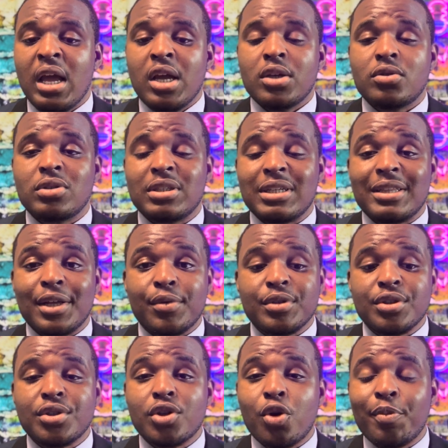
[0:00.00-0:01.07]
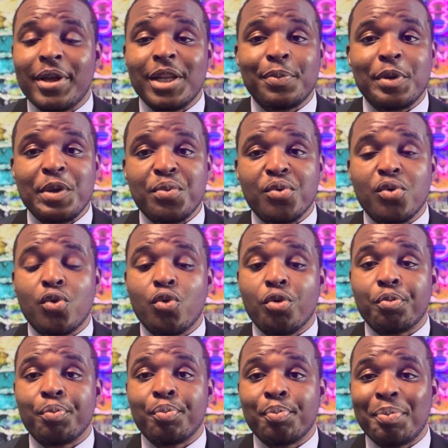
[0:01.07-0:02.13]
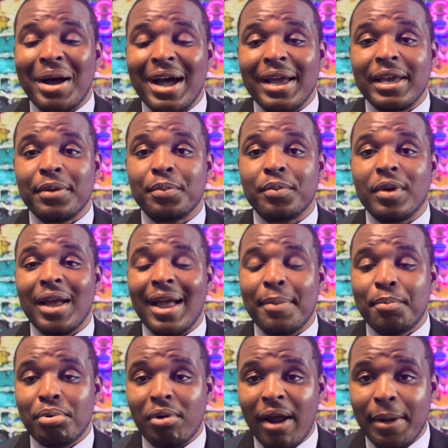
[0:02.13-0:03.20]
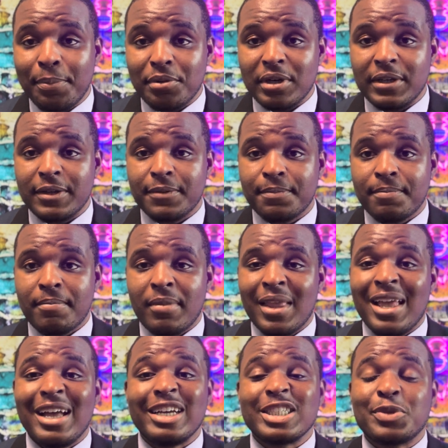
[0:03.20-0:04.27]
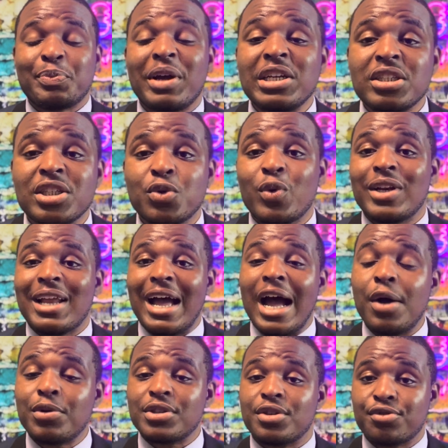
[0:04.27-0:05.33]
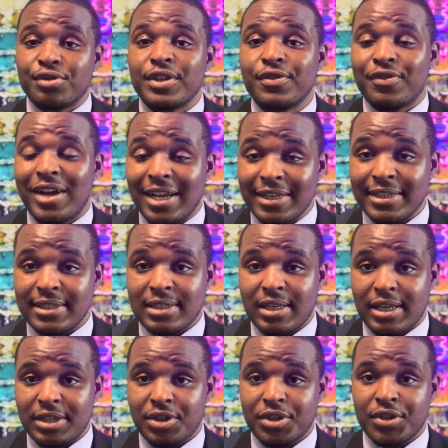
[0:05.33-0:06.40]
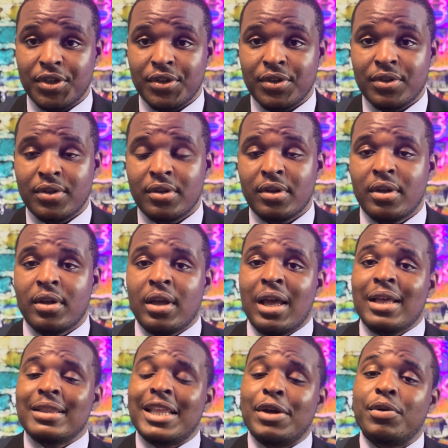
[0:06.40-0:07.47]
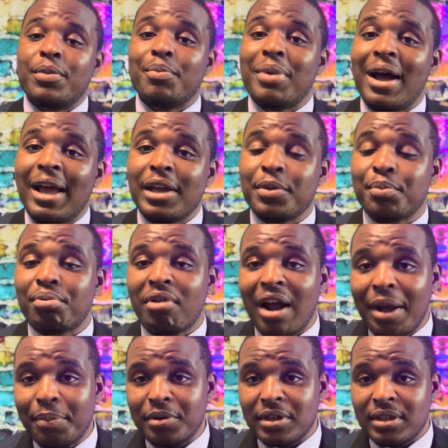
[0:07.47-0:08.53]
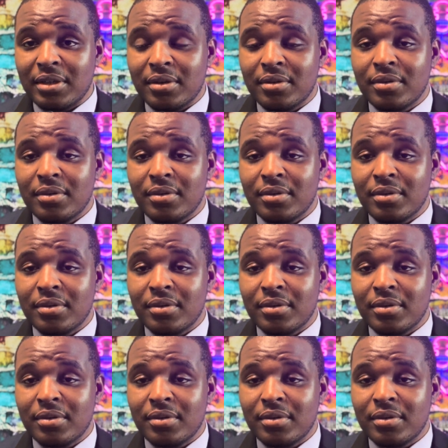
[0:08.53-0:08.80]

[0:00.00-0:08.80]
You see, there were so many people who were buying property, especially when I was a refinance lender. They were buying property,